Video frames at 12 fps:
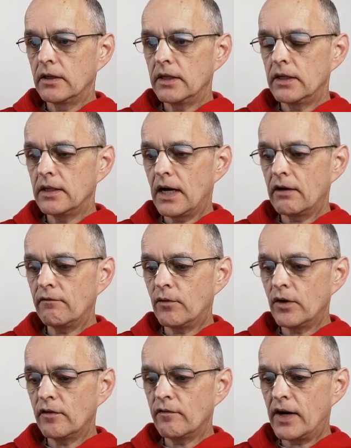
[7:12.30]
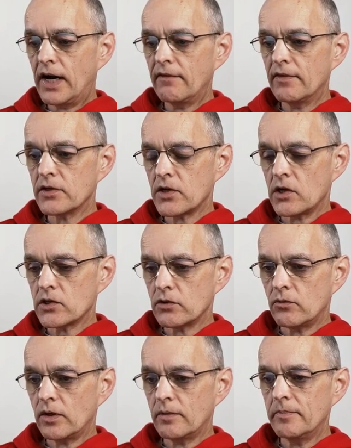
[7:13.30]
The 945 is
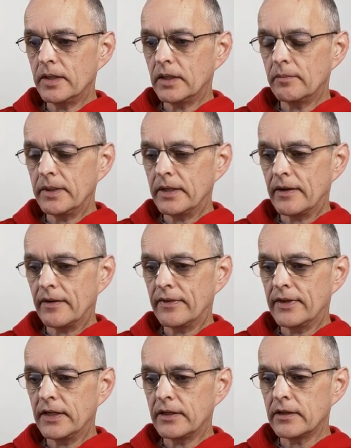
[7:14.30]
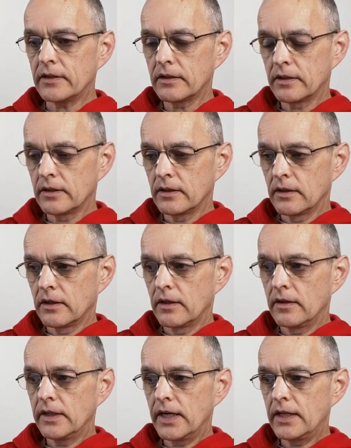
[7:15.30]
also 1 millimeter thinner
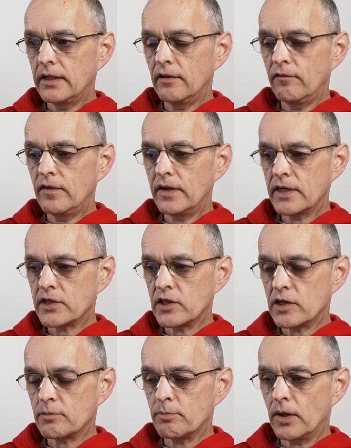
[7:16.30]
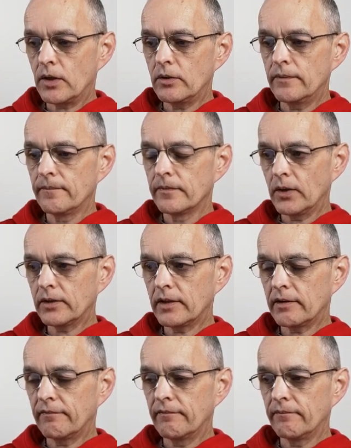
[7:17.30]
than the Fenix 6 Pro. Both
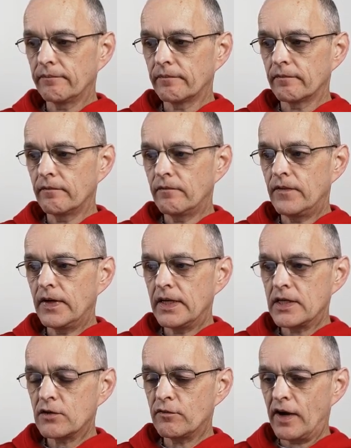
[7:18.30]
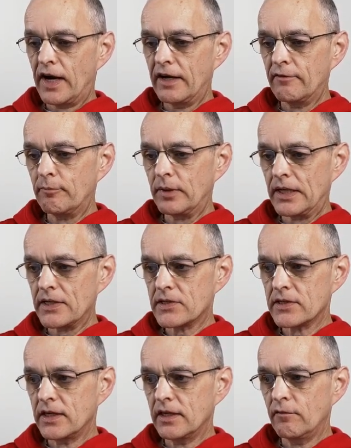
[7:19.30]
the Fenix 5
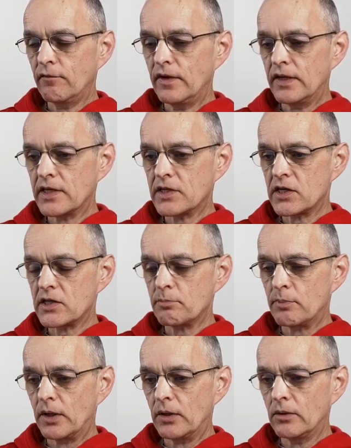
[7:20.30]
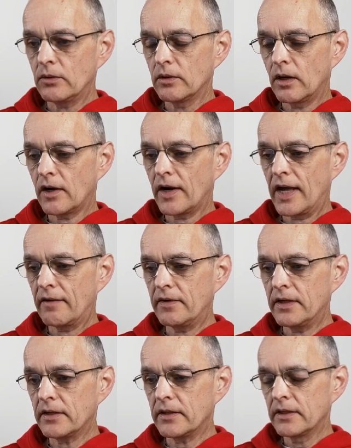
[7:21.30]
Plus and the Fenix 6 Pro are
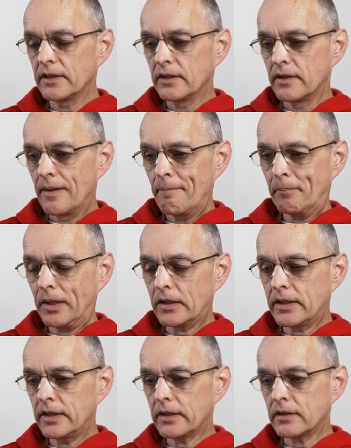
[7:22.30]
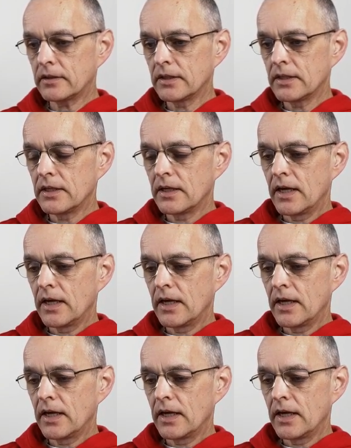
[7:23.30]
heavier, bulkier,